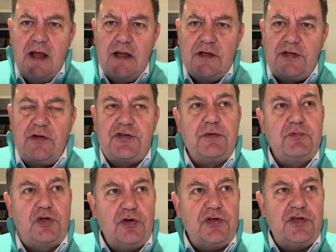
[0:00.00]
So some
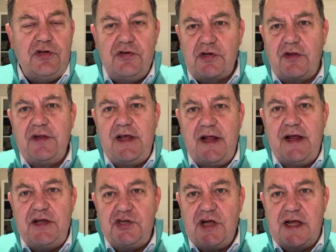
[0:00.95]
good news on the
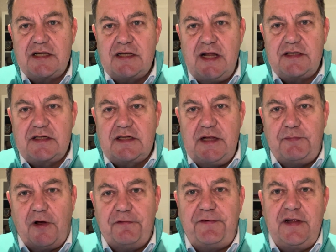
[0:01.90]
NHS. Let's keep
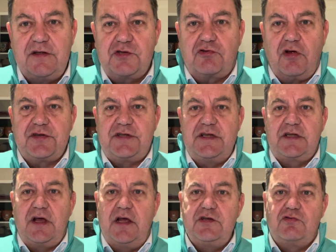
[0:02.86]
our fingers crossed it's
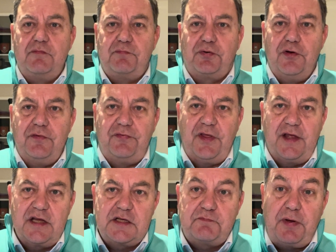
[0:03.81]
going to improve
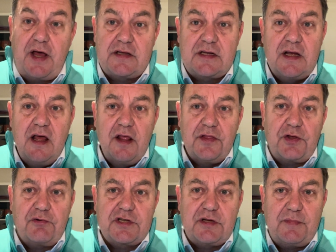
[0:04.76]
things. But there
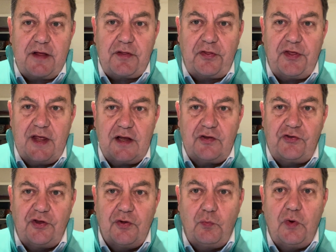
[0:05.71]
are some other things
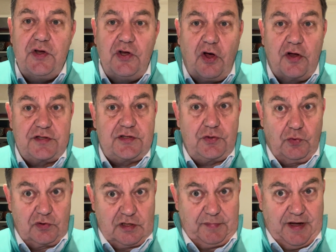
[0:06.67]
that were not
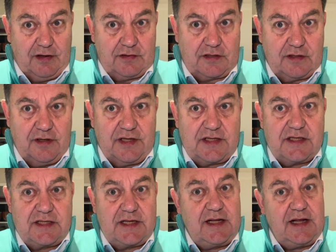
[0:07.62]
talked about. And this
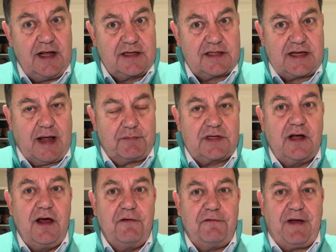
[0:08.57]
is the accept
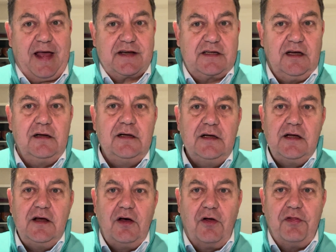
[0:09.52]
factor
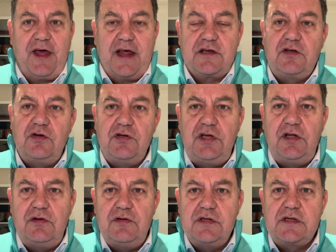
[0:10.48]
on that good
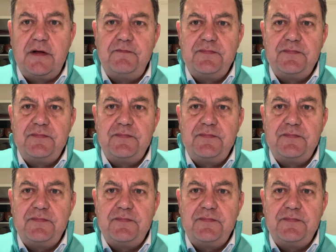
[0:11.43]
news.